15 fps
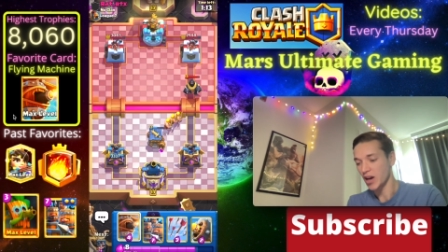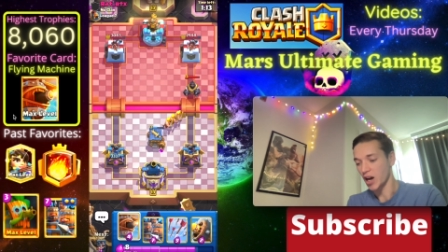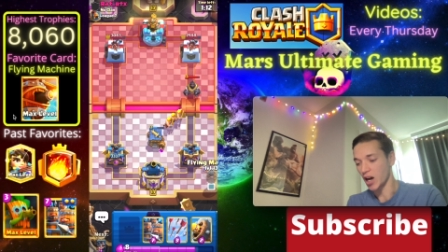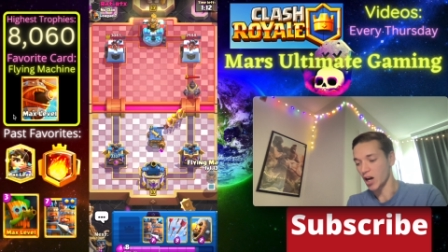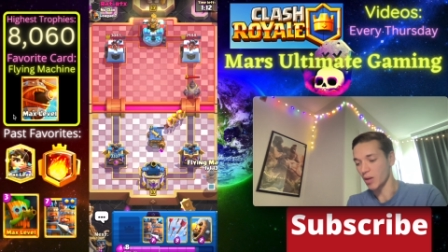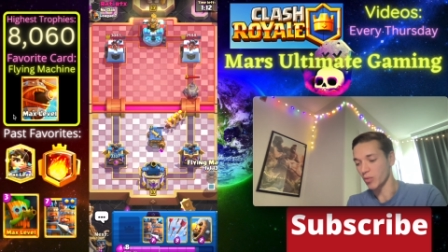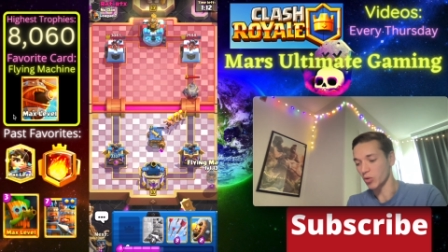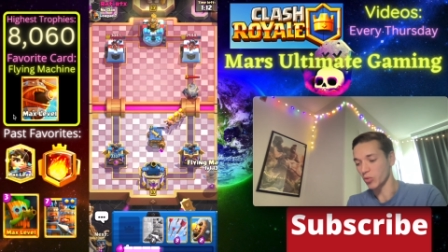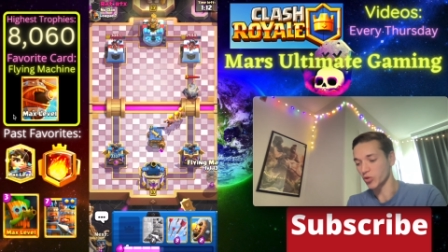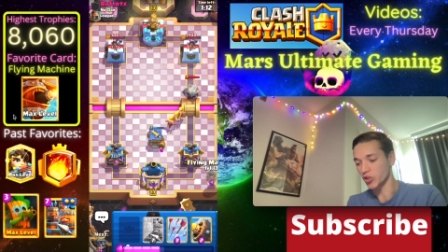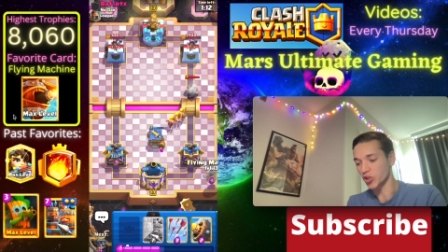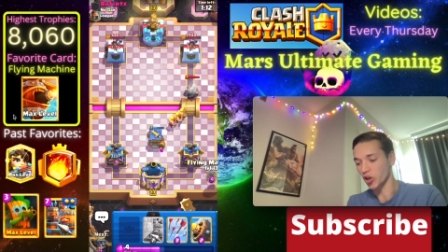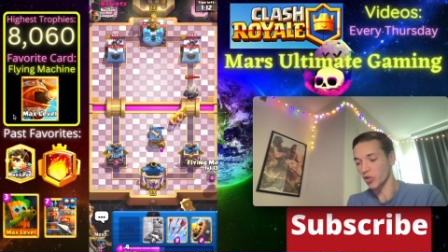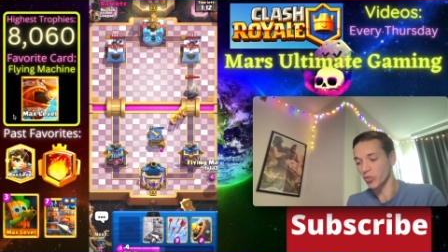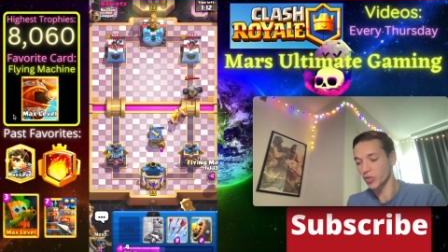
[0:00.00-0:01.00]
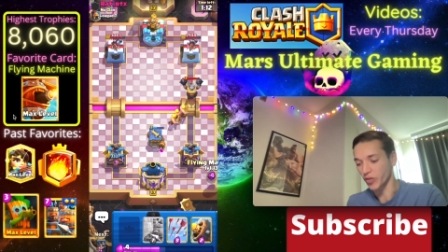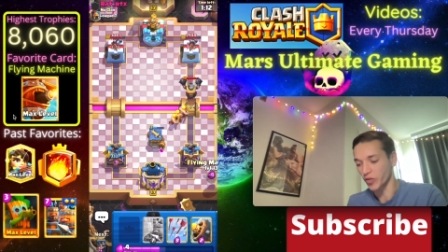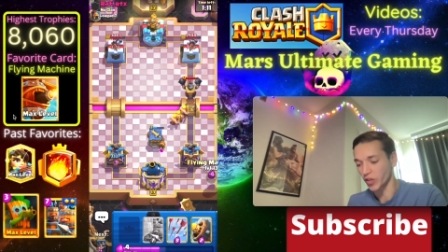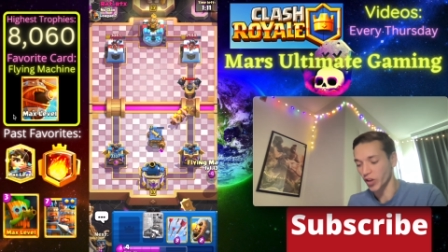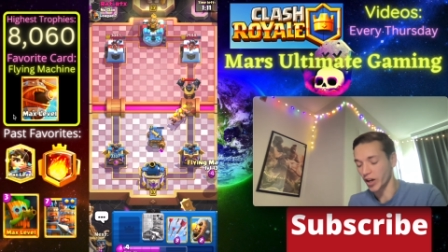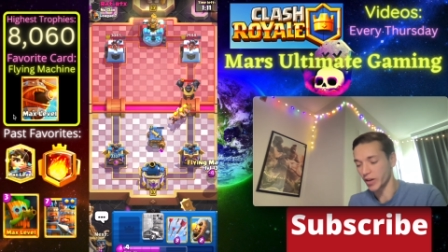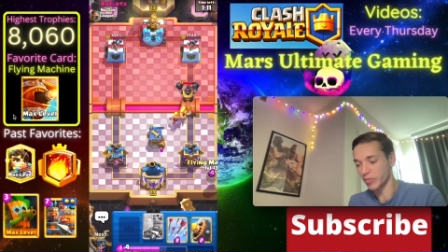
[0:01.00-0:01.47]
Um, we'll start with a
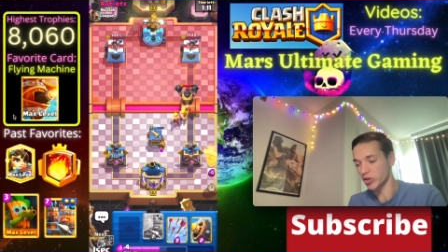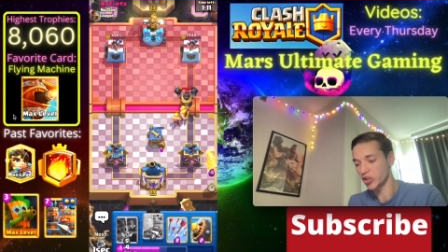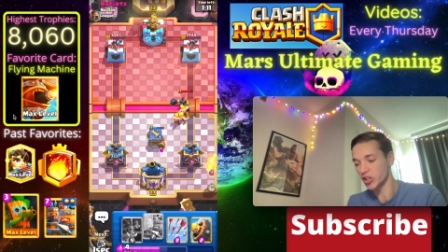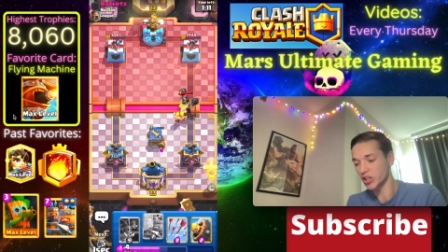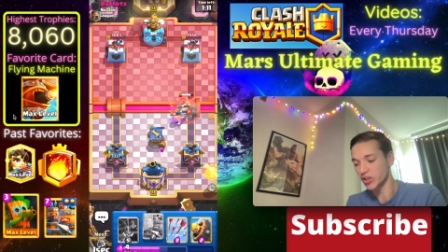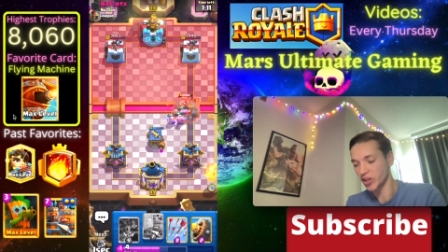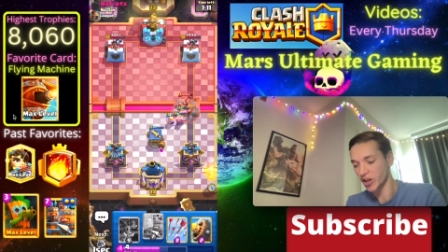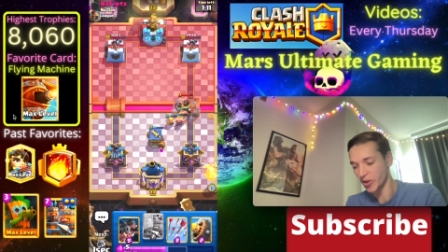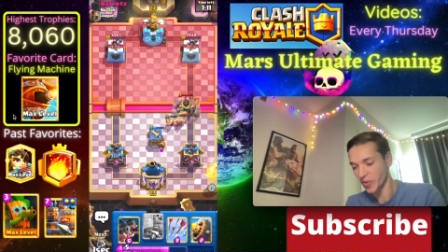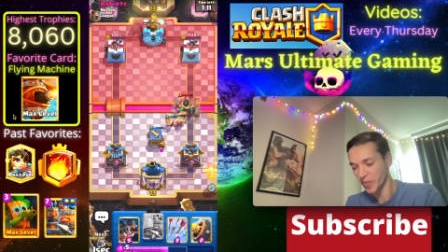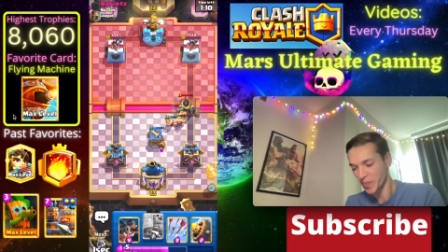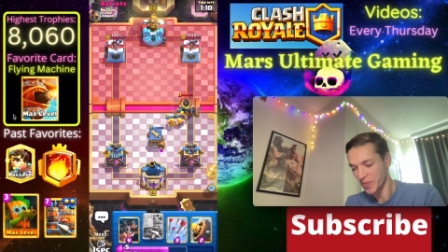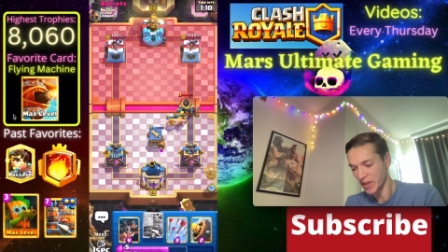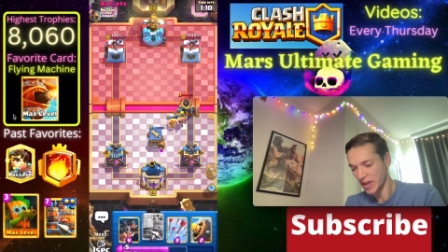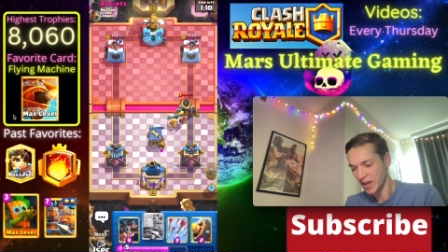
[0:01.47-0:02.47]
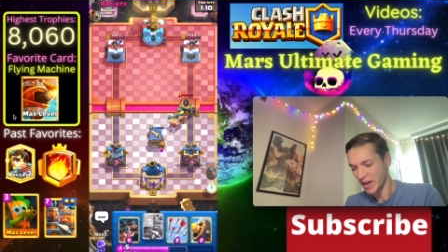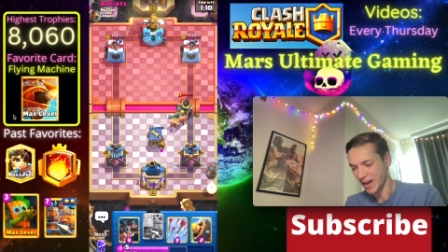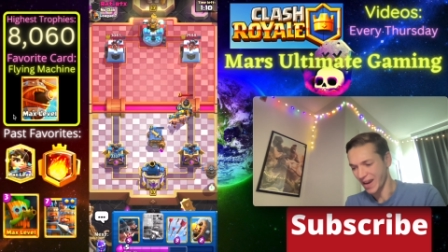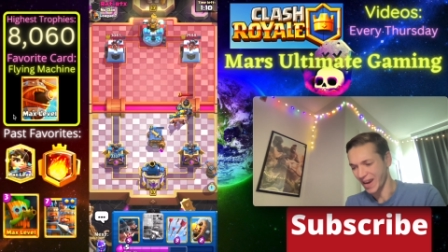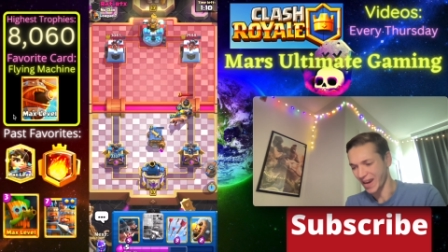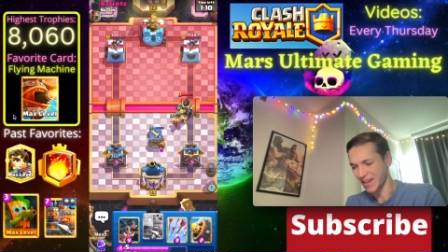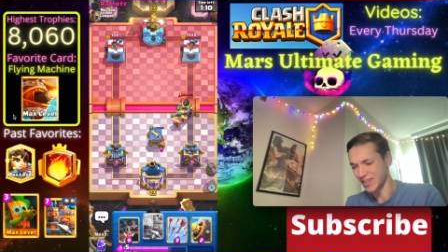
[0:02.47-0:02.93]
Flying Machine, though,
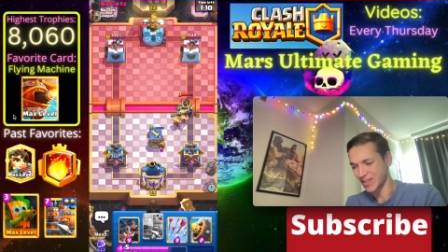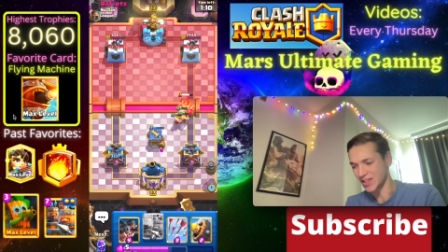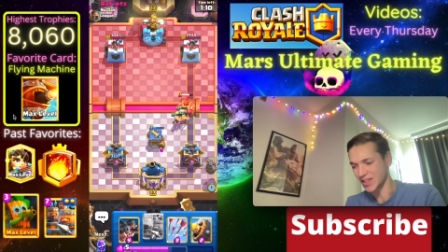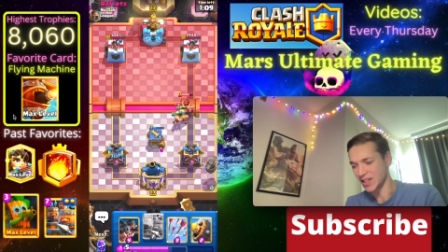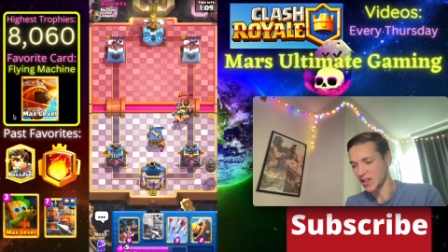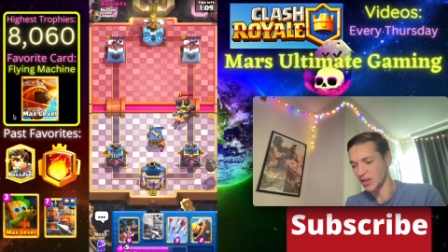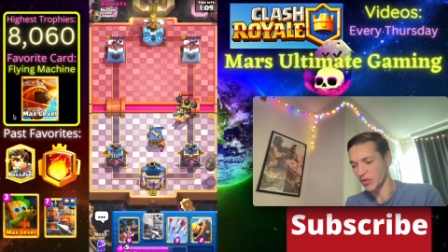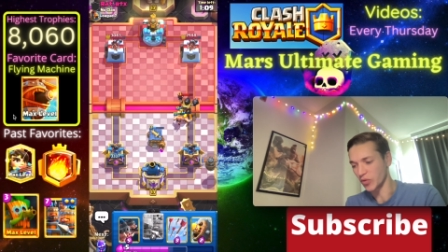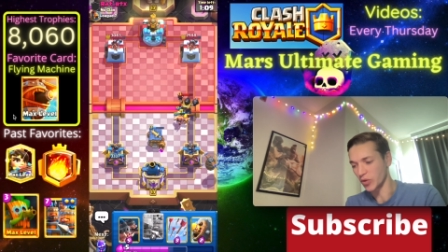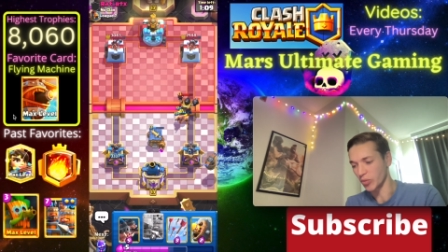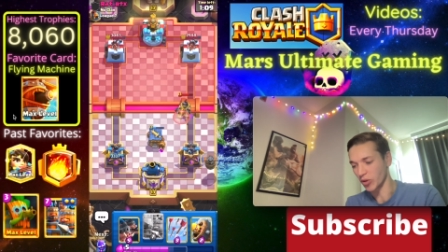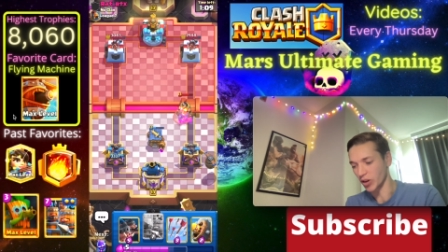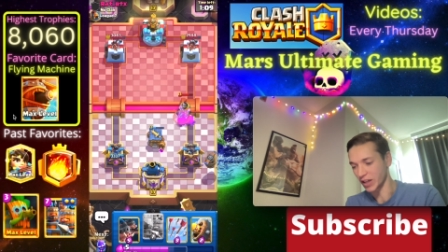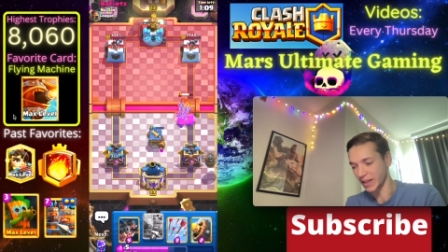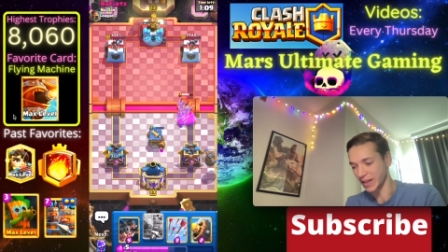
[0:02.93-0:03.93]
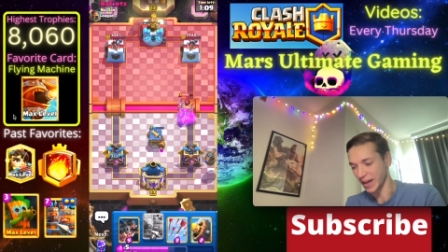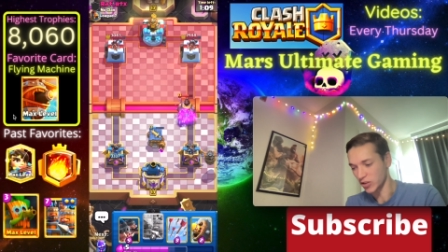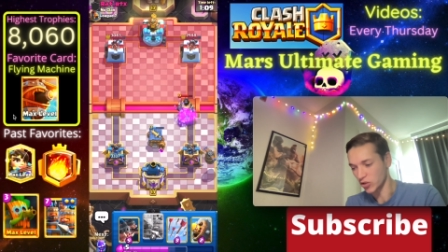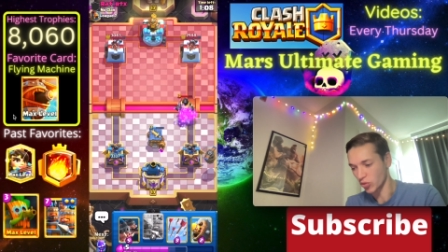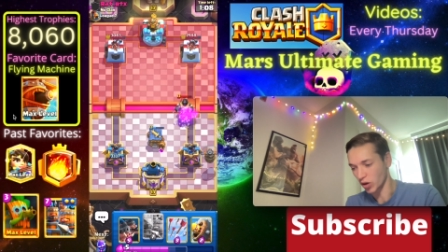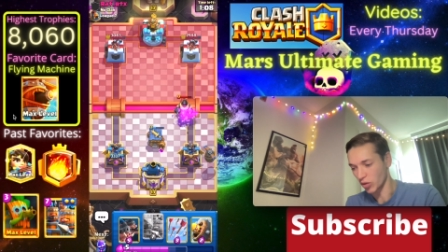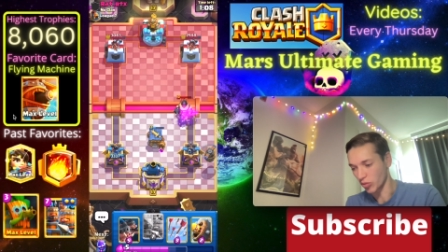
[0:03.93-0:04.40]
and see if we want to get
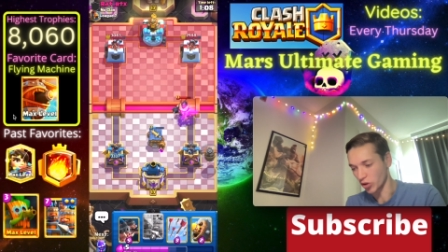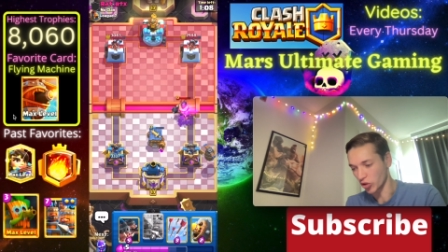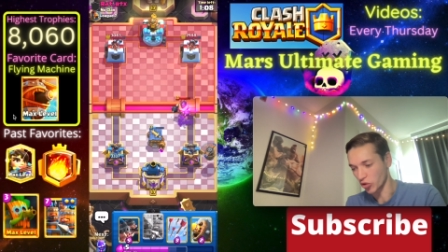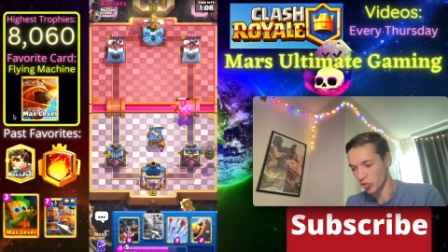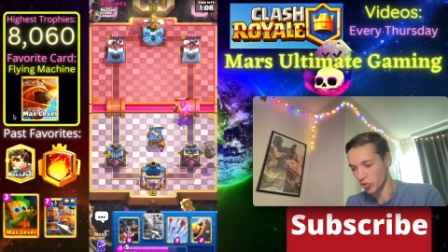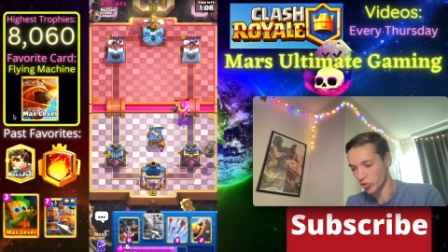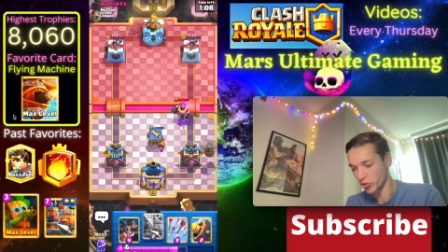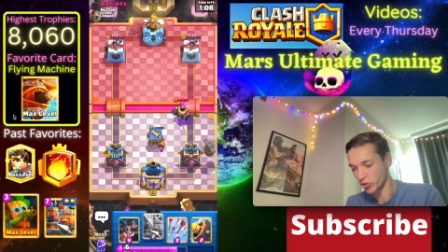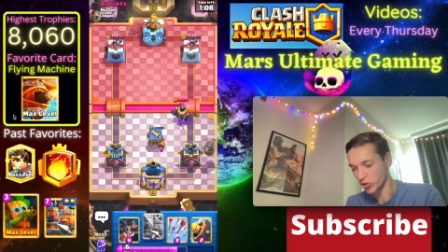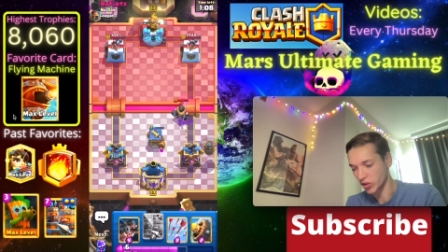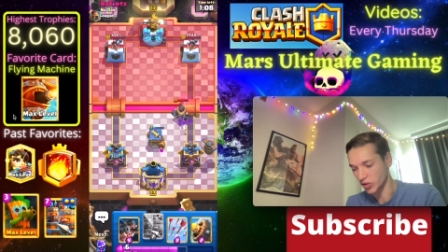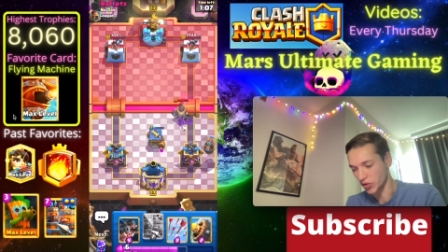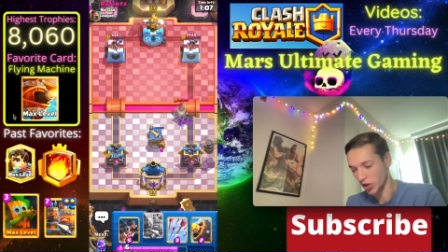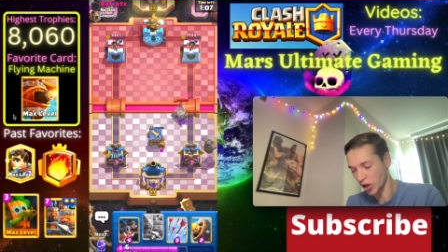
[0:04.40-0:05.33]
to our Recruits because the